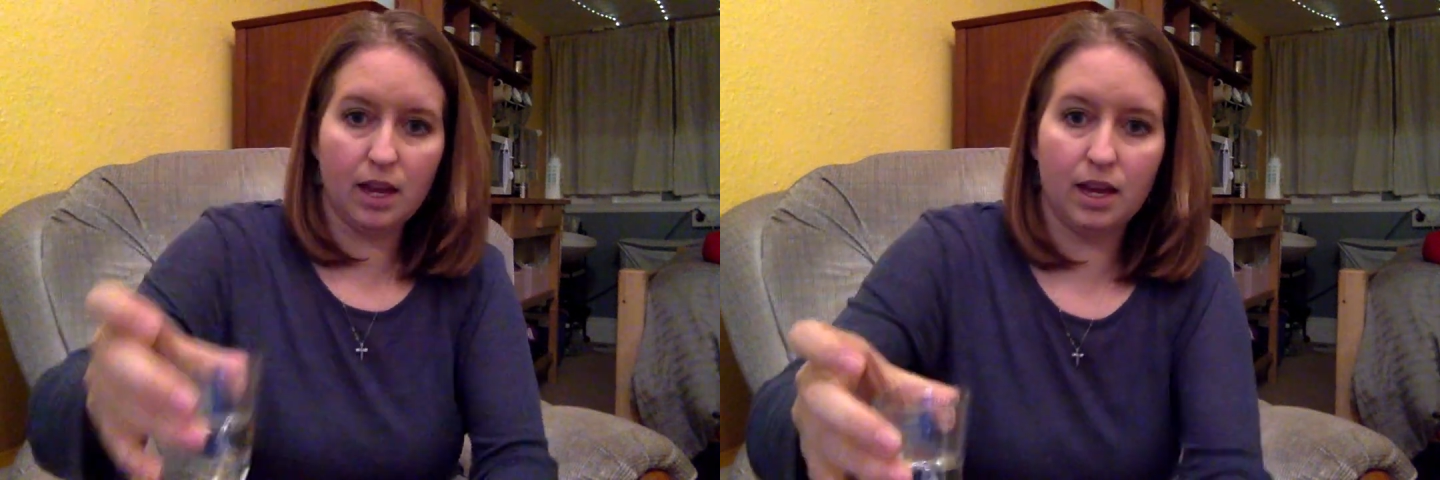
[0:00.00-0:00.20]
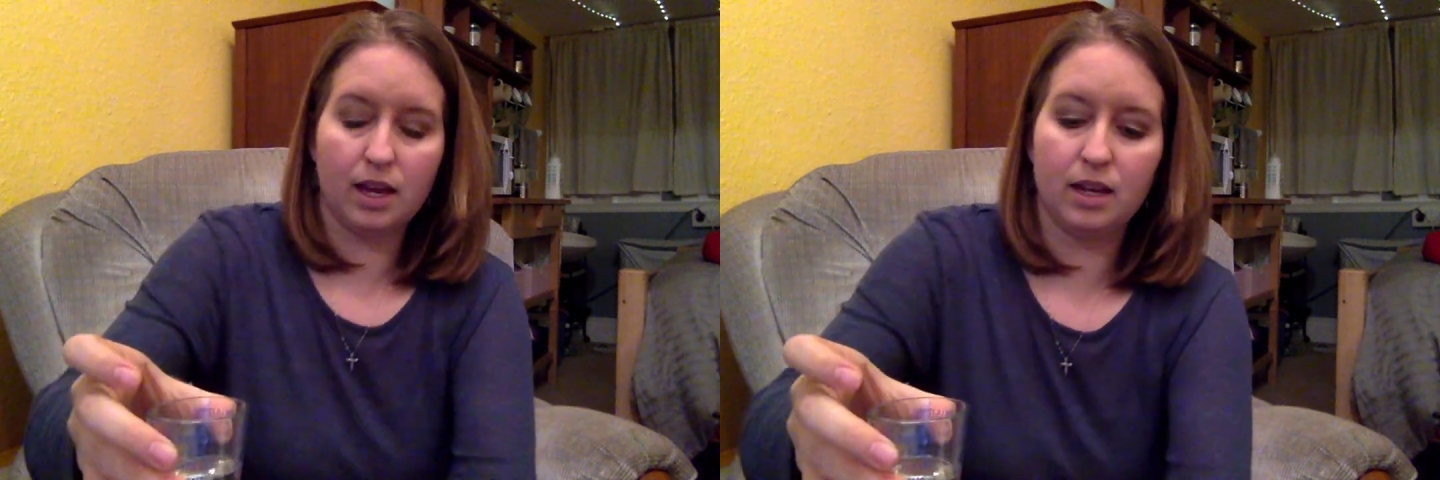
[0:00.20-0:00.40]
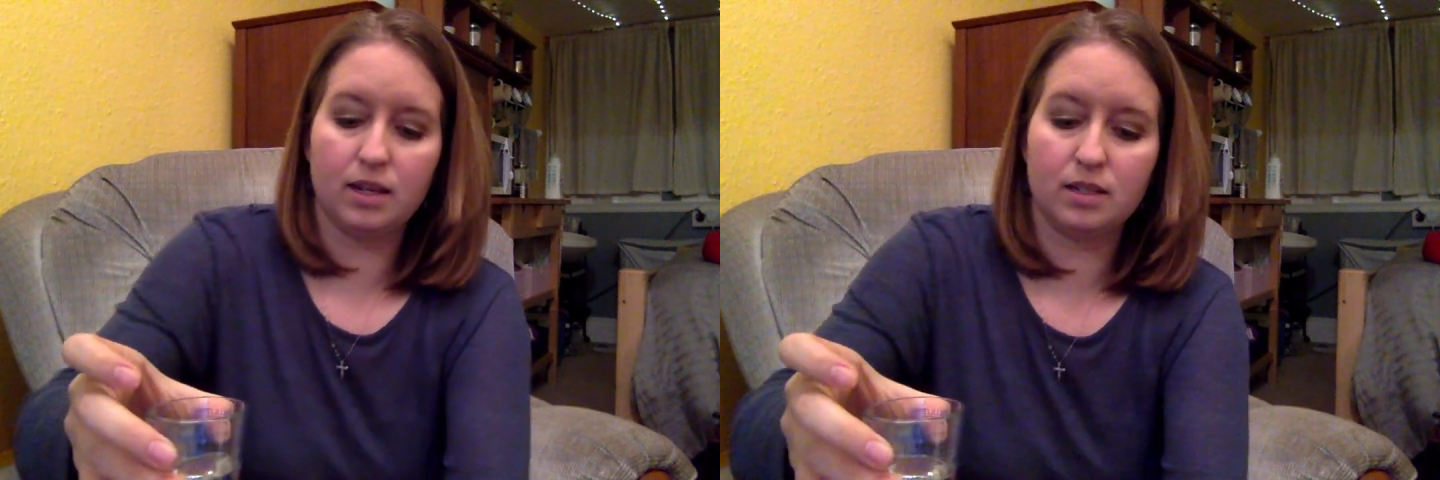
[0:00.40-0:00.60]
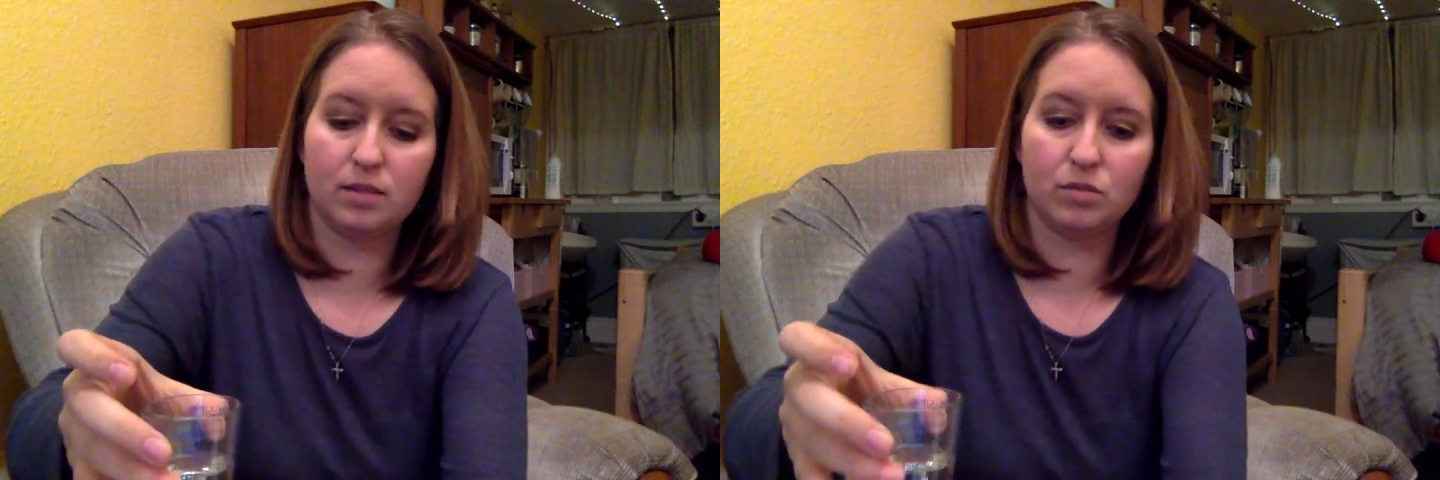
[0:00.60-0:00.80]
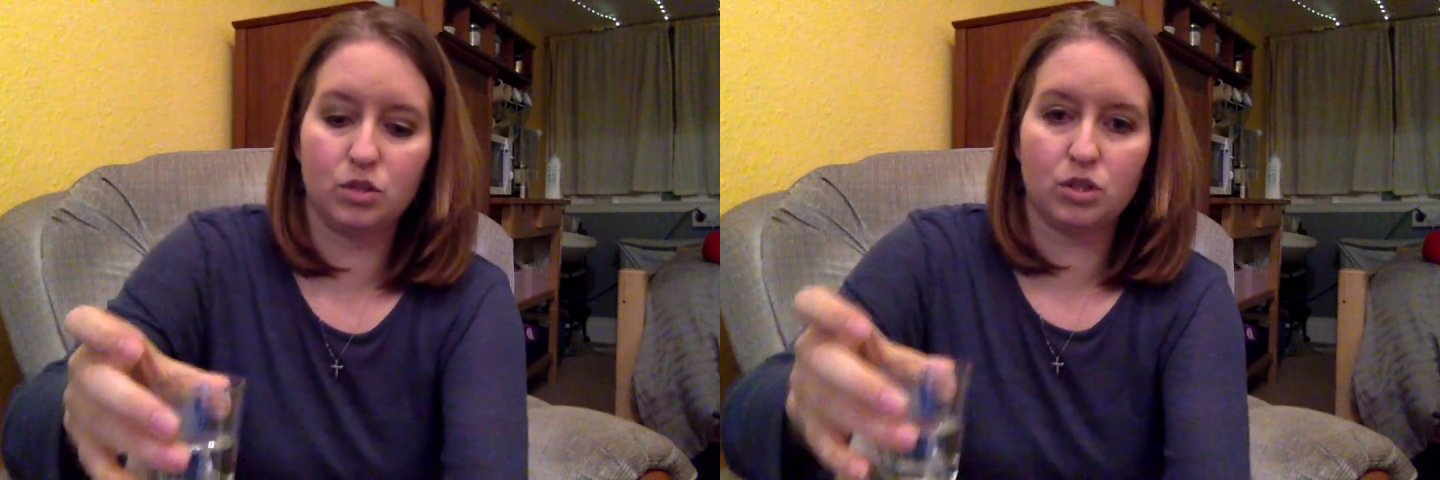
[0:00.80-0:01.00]
And
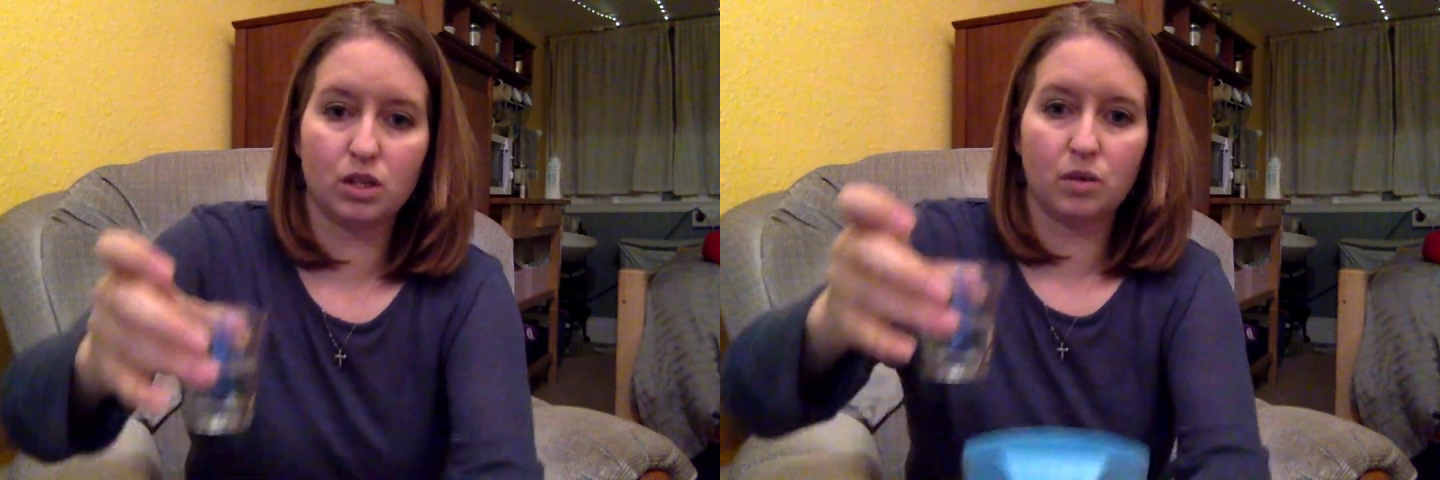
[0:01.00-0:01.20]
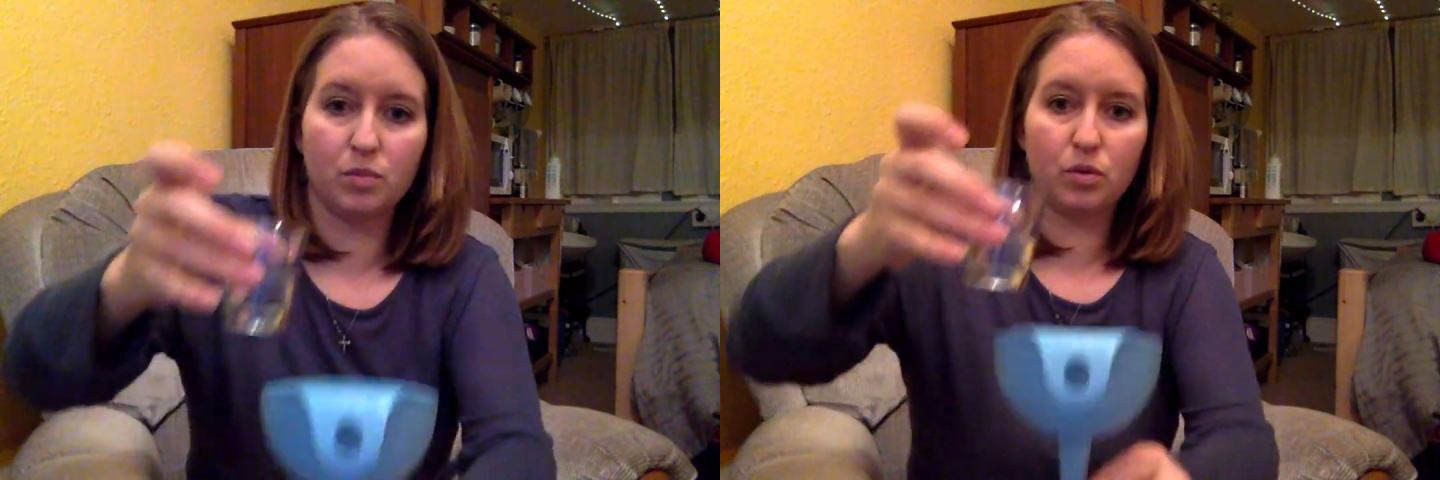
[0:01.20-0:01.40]
I'm just going to